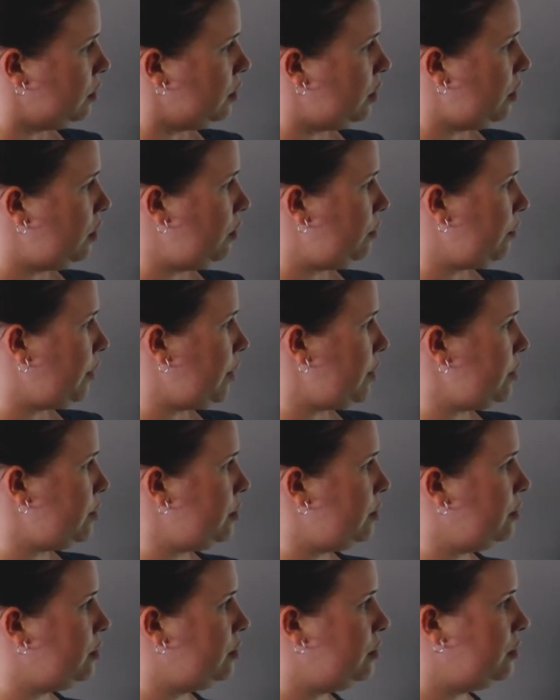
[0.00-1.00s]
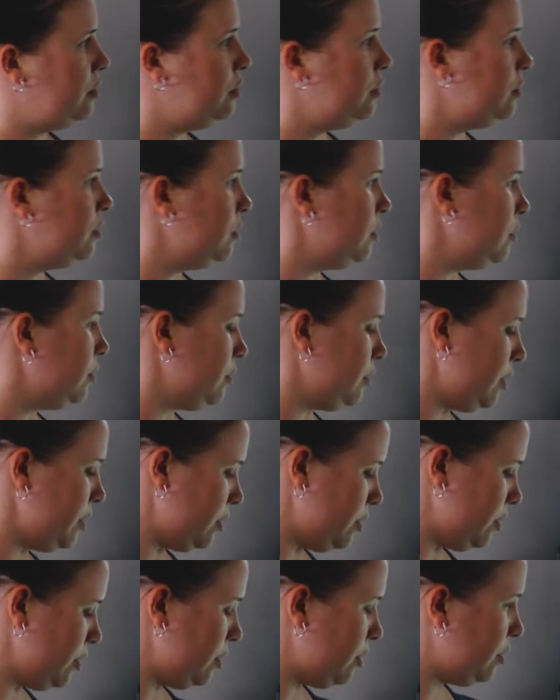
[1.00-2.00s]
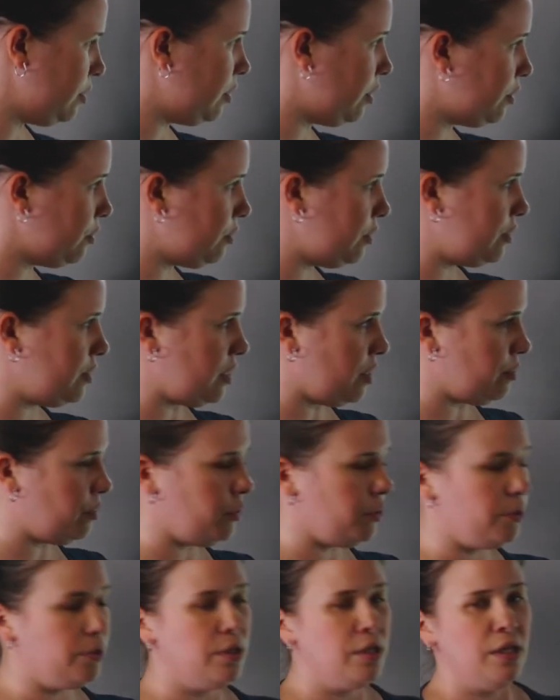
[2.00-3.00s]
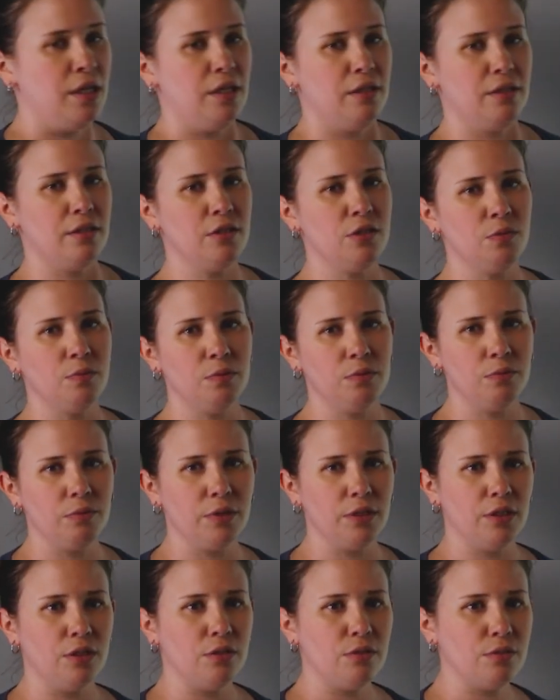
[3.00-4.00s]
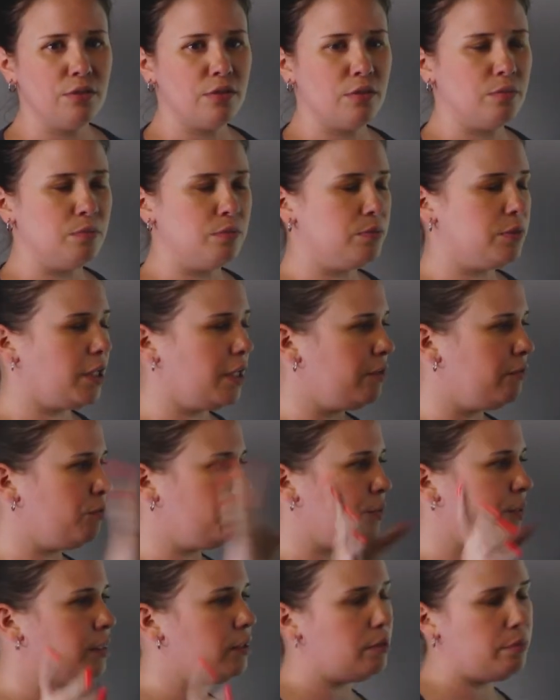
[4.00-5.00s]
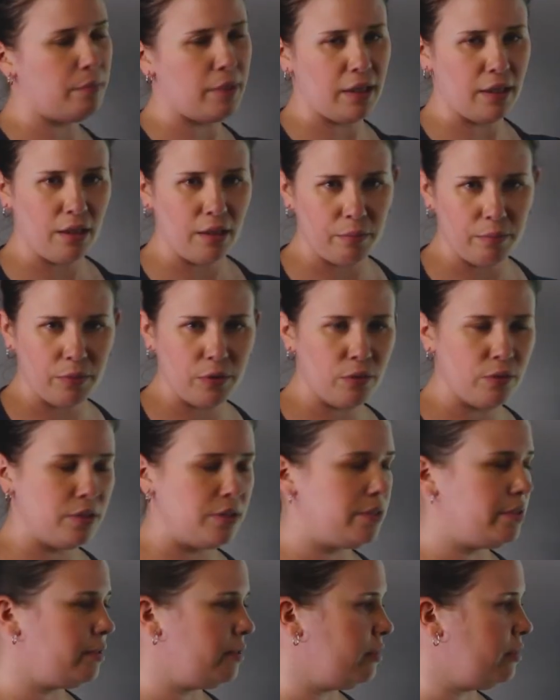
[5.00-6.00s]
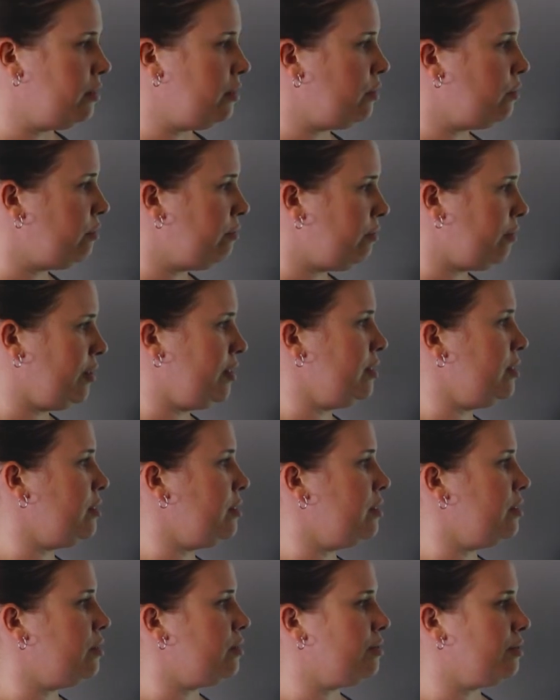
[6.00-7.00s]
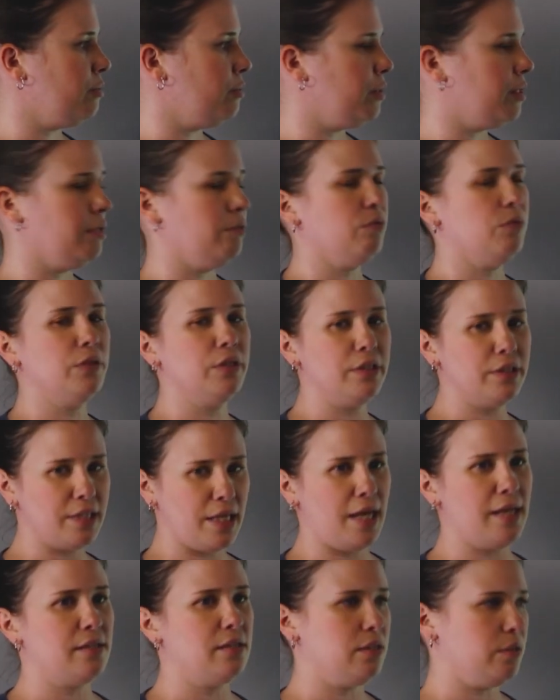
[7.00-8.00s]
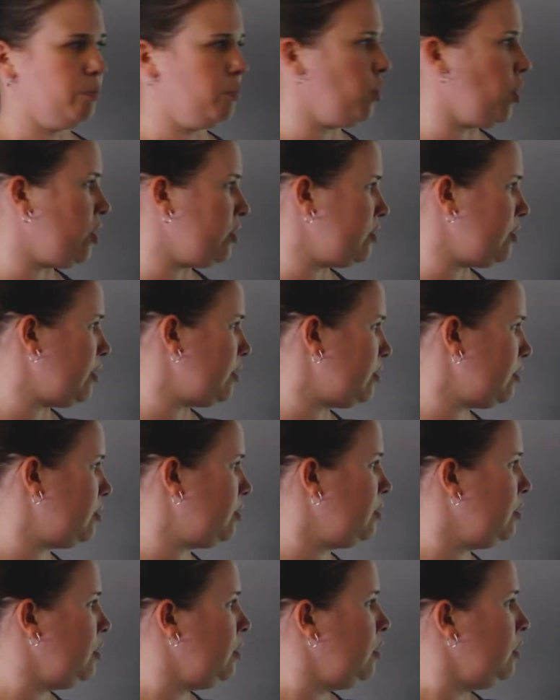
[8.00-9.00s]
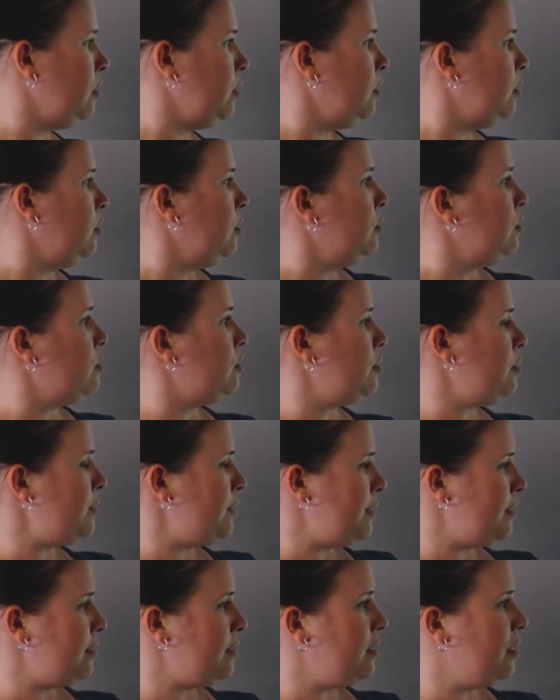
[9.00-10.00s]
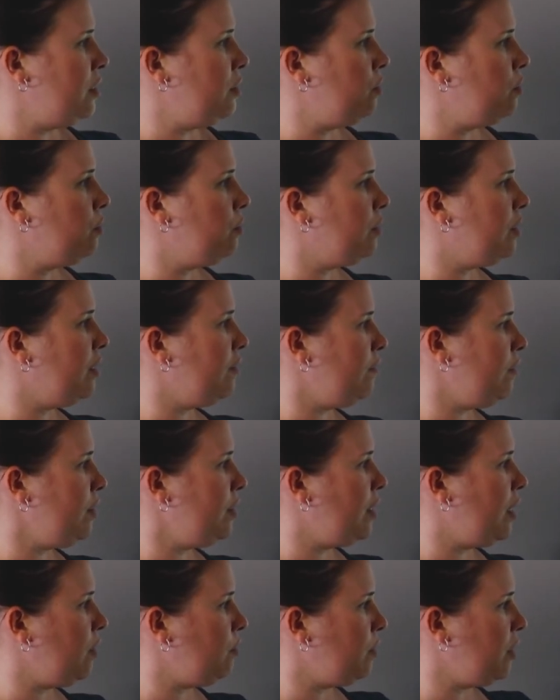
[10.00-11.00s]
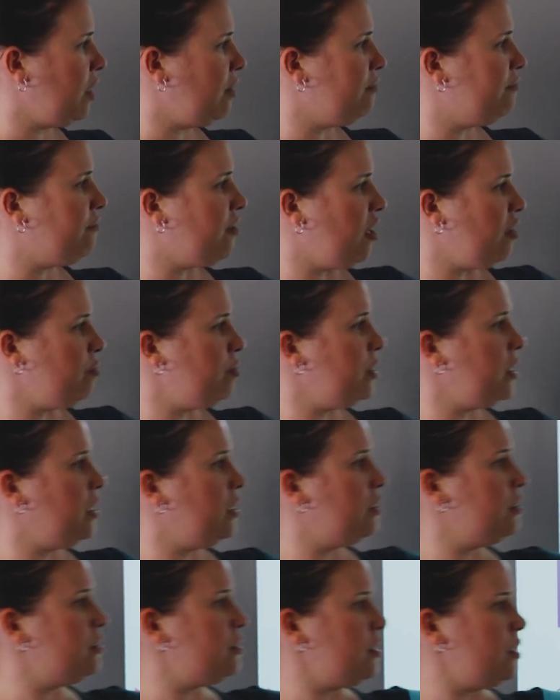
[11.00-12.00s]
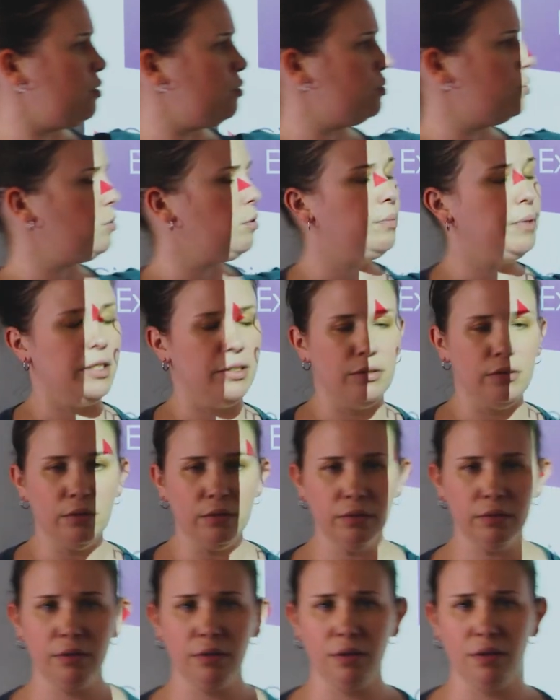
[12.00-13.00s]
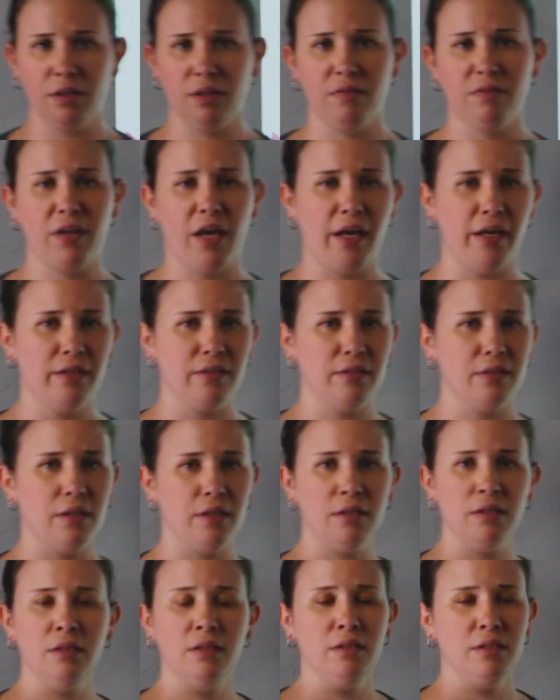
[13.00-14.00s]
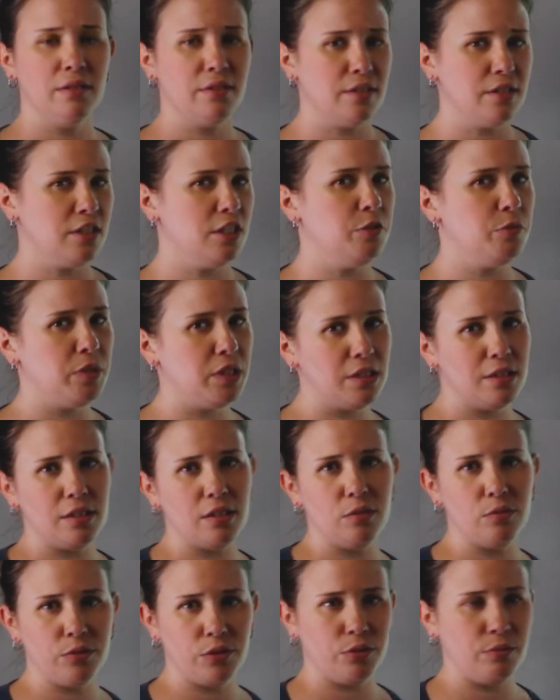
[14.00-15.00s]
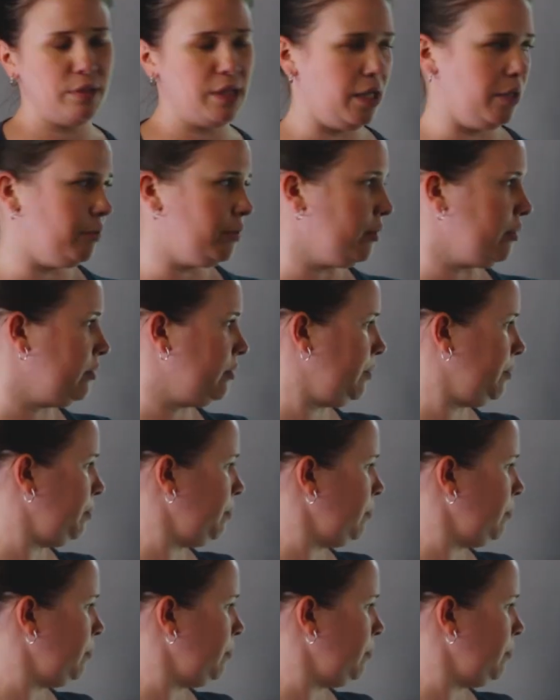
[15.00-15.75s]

All right, let's look at another example. In this one, we're going to use some kind of weird made-up units and equivalency so that we can really test the process. So this is given that we have 5 bananas equal to a bundle. Think of that as like 60 minutes equal to an hour.